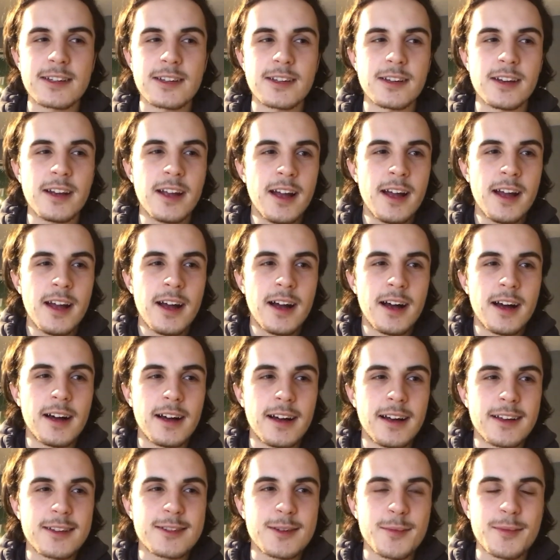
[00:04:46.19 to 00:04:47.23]
And
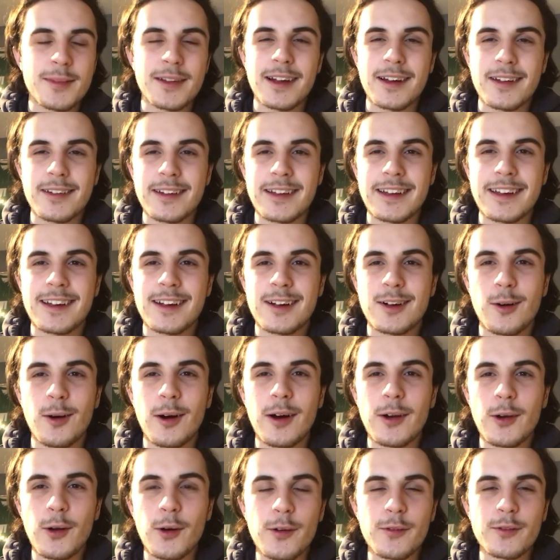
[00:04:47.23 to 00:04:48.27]
something I think quite
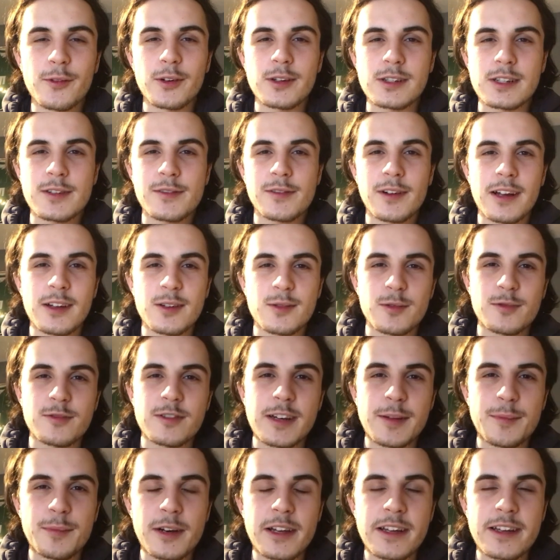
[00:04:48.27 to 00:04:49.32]
a lot of Norwich fans were
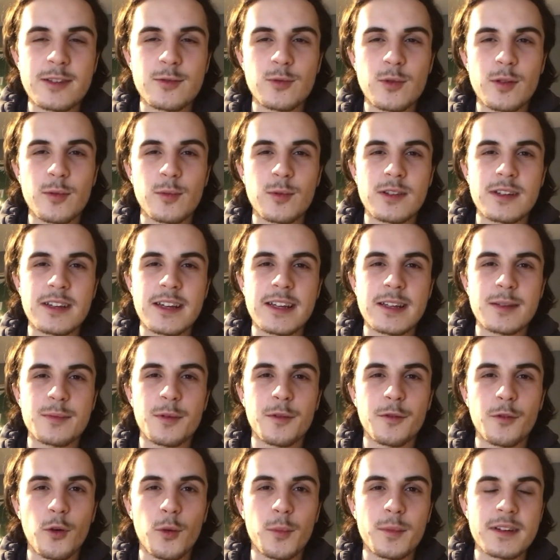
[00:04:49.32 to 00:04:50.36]
really pleased with was his
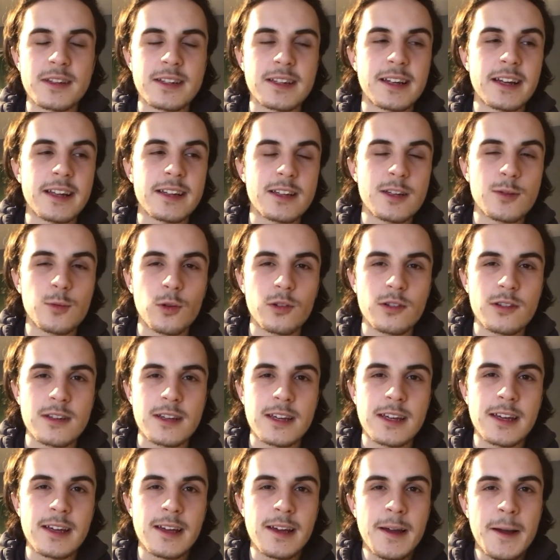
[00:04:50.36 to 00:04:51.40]
performance against
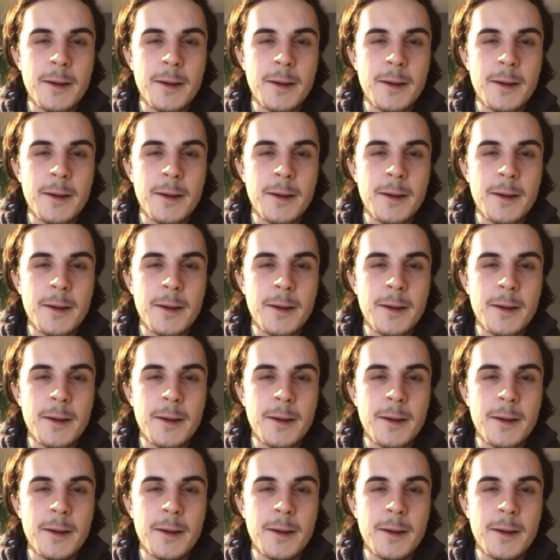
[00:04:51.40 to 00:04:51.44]
Swansea.